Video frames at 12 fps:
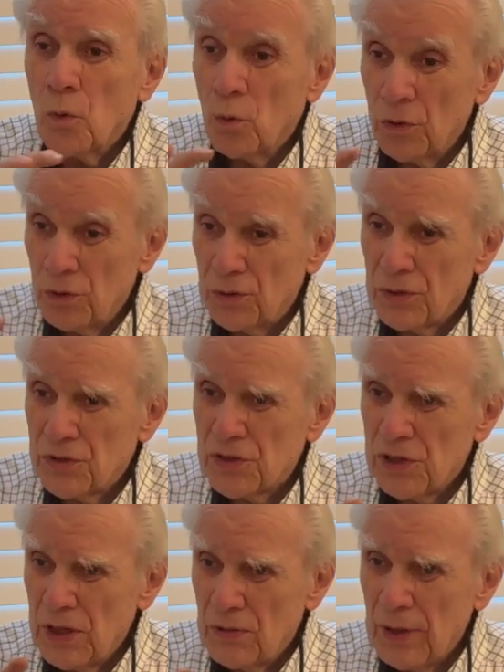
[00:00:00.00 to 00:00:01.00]
Well, you could
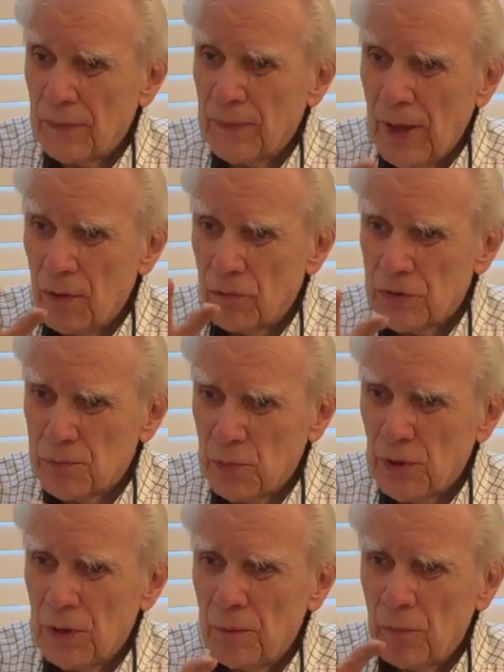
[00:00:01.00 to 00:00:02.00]
see that that was
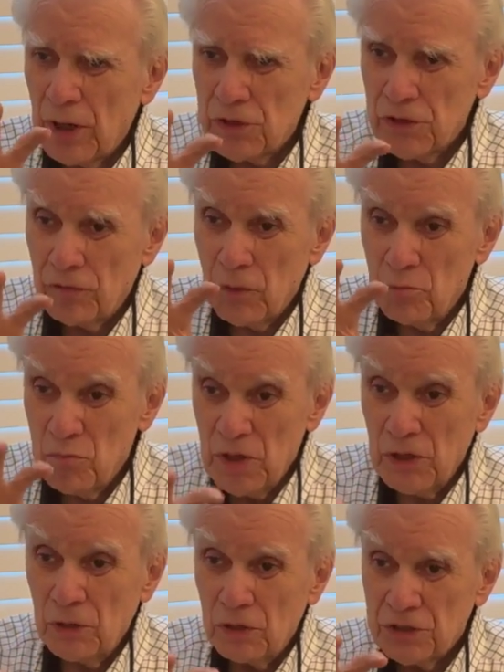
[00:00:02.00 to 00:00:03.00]
pretty much of a
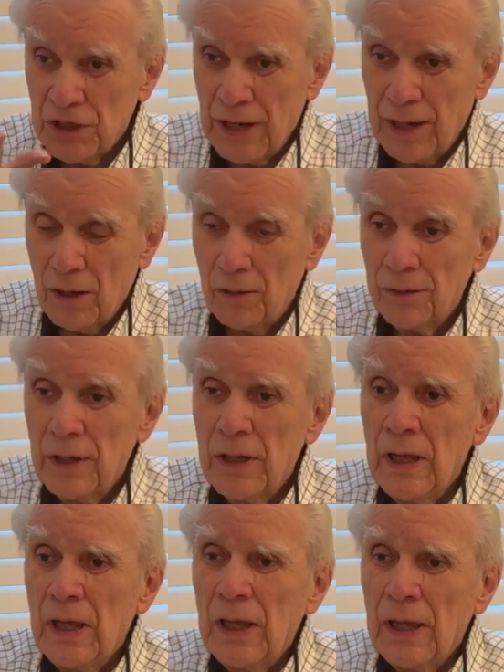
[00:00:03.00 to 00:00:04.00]
mill town,
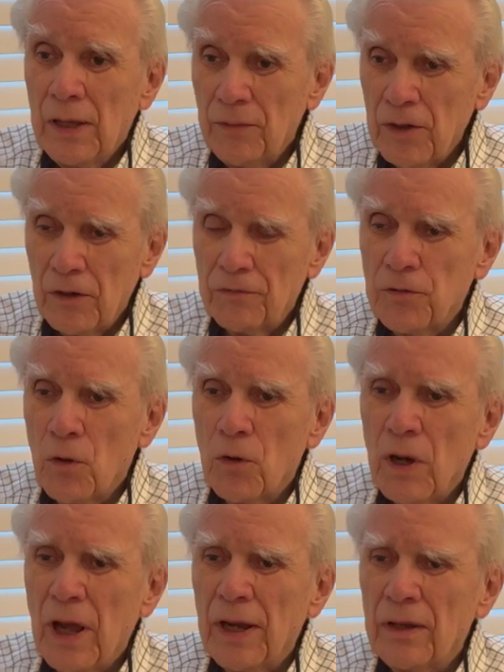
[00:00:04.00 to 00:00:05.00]
and
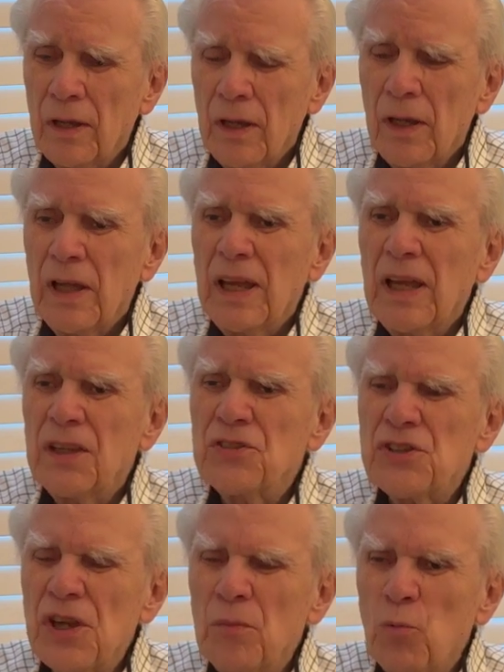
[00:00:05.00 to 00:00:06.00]
therefore I in
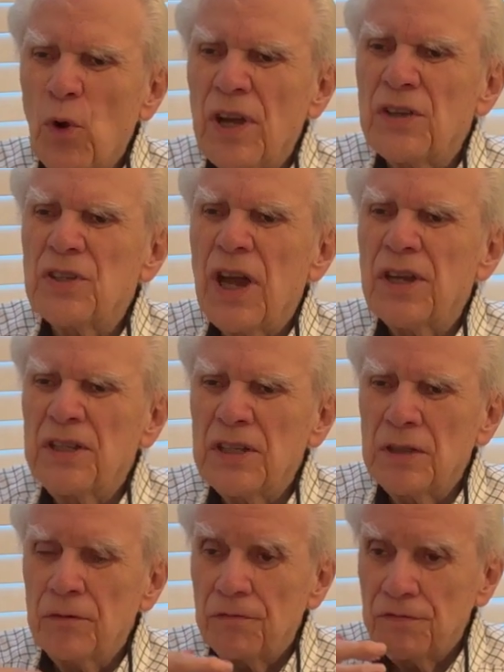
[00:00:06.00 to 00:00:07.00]
some ways I
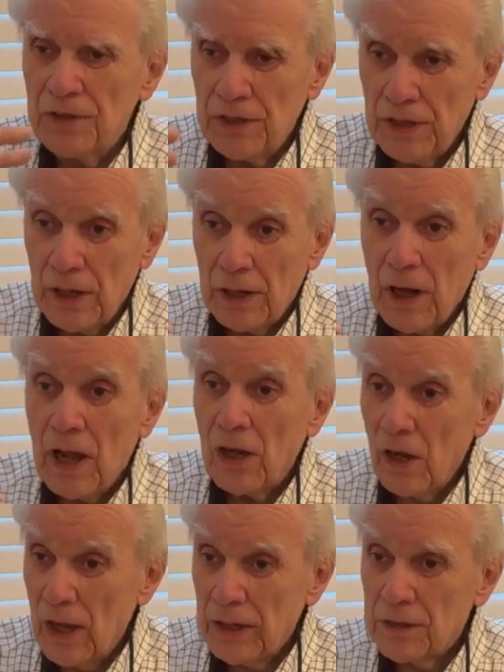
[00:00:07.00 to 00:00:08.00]
didn't fit in. I
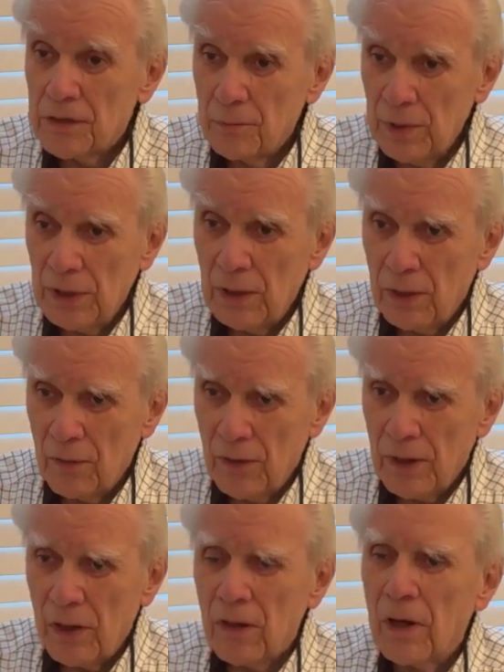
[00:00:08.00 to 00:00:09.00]
liked being
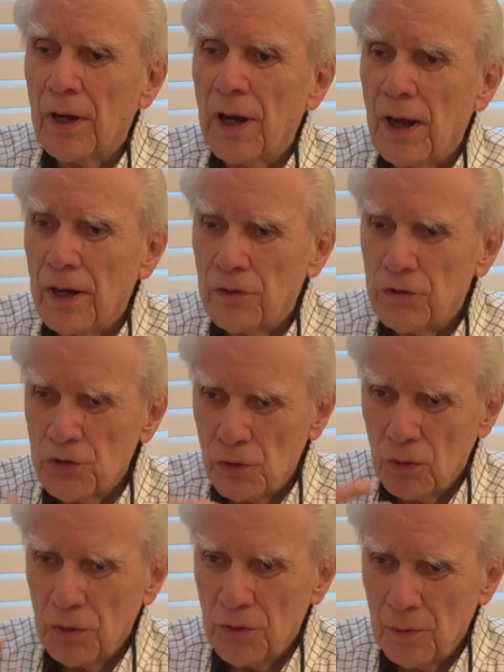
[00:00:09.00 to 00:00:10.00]
there and I
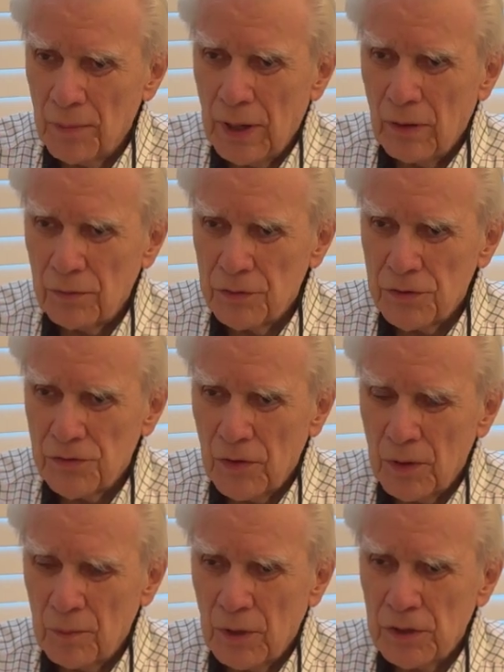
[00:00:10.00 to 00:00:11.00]
enjoyed the mountains
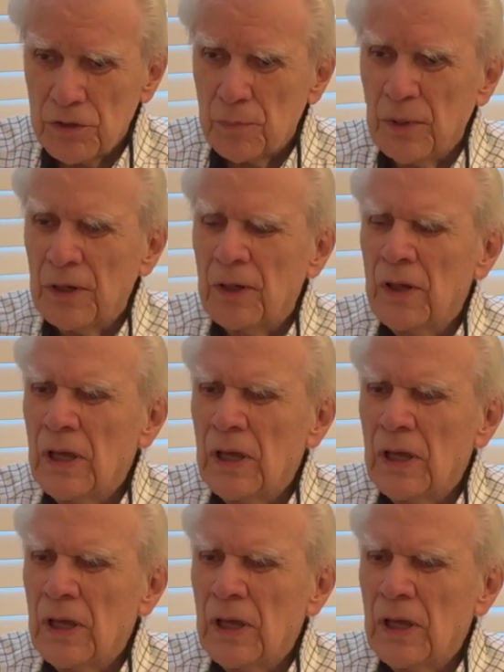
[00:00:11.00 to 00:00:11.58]
very much, but